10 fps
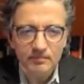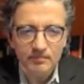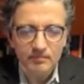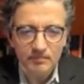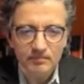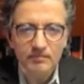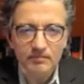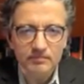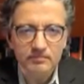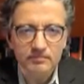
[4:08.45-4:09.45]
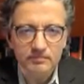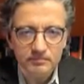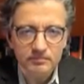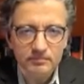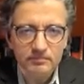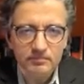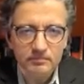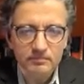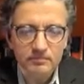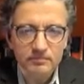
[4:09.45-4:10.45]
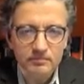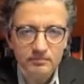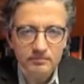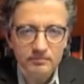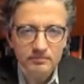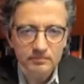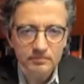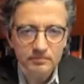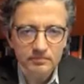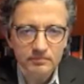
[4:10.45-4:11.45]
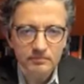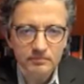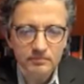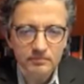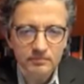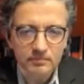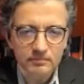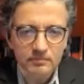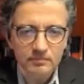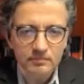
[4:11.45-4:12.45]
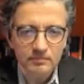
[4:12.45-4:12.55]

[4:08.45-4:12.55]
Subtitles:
(not speaking)